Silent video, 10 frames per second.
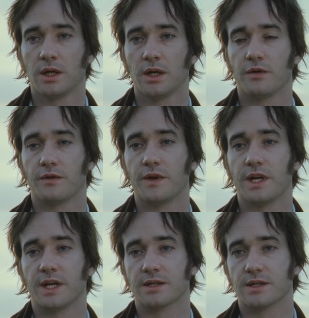If your
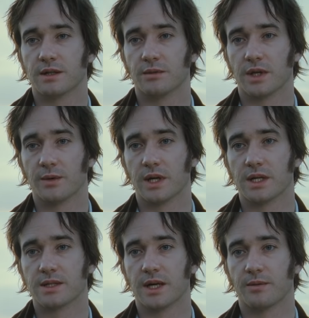feelings are still what they were
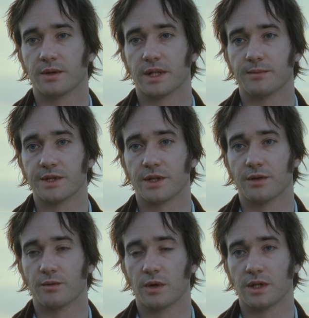last April, tell me so
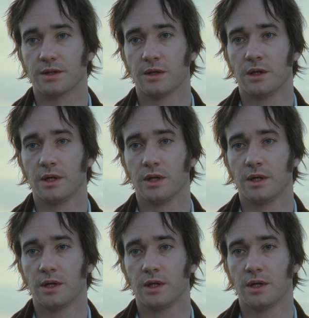at once.